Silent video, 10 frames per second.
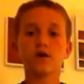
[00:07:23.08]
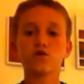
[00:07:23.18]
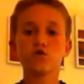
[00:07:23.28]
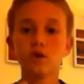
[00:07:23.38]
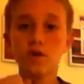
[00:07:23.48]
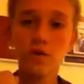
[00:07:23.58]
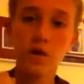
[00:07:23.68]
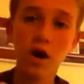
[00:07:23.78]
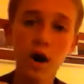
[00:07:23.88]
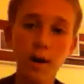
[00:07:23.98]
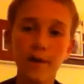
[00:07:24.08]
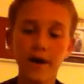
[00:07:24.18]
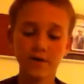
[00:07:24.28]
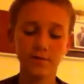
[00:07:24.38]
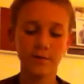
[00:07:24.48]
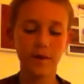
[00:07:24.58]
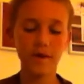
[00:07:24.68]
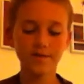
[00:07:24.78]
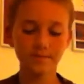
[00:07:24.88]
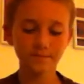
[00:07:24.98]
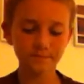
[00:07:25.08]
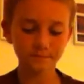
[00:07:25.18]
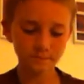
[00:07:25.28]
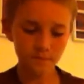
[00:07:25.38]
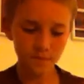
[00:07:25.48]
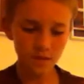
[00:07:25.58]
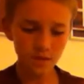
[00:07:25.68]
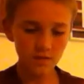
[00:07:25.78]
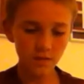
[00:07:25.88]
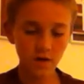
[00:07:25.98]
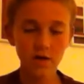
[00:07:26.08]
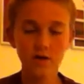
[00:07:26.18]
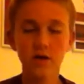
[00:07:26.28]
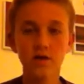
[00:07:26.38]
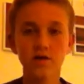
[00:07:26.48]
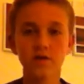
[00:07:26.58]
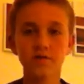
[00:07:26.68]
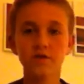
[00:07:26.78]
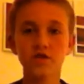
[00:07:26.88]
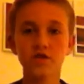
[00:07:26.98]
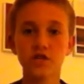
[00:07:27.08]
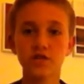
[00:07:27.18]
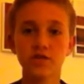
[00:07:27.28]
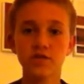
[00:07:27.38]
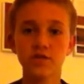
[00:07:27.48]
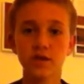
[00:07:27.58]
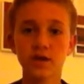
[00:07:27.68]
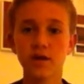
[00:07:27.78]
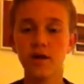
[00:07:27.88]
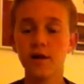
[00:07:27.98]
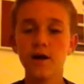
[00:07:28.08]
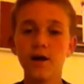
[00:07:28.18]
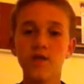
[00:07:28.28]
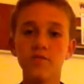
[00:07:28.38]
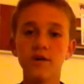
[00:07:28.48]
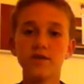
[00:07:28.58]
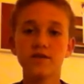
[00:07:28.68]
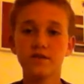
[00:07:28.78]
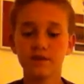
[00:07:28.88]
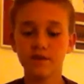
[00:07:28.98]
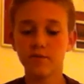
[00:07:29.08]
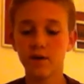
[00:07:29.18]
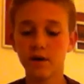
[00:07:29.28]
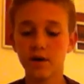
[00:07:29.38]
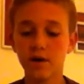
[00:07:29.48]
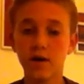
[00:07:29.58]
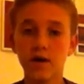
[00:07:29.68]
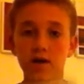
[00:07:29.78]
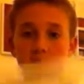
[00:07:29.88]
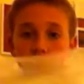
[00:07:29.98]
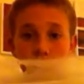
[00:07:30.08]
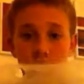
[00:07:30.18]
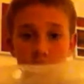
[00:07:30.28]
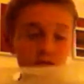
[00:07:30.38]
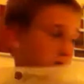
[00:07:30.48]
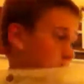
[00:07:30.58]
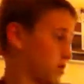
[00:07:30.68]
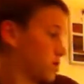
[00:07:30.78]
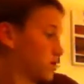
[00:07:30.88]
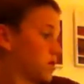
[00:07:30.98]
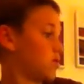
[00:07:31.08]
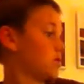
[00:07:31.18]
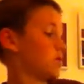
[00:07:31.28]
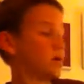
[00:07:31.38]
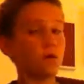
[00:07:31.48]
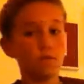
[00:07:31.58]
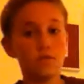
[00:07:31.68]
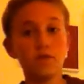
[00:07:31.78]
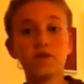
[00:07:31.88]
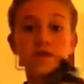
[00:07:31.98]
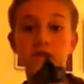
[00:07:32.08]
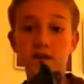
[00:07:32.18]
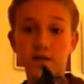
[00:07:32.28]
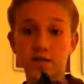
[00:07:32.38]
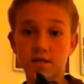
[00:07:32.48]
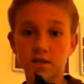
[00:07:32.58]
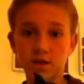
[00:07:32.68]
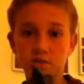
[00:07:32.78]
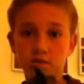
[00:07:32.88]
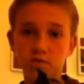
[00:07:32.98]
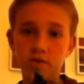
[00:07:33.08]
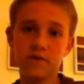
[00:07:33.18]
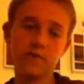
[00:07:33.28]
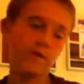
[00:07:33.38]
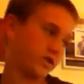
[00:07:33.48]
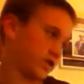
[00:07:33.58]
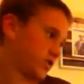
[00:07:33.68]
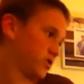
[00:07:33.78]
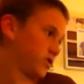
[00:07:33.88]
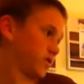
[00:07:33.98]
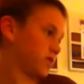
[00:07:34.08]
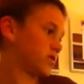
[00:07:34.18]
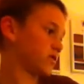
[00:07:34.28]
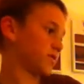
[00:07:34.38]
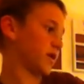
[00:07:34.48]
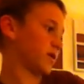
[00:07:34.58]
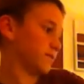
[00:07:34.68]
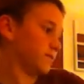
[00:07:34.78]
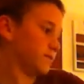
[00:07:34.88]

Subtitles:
because you want a real compact bait to fish into the beds during spawn. And so this plus this equals perfect magic during spawn.